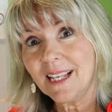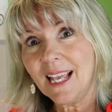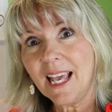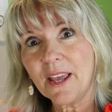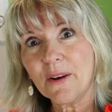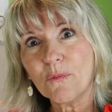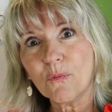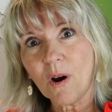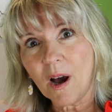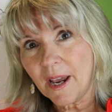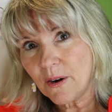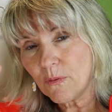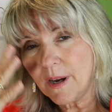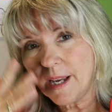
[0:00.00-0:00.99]
And
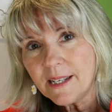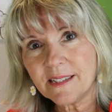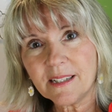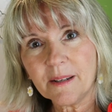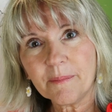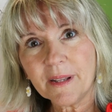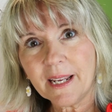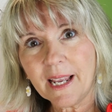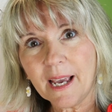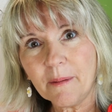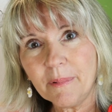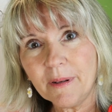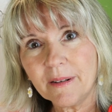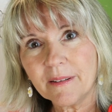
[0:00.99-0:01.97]
right away something
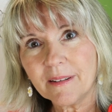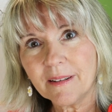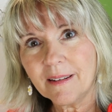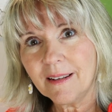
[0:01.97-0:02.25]
happened.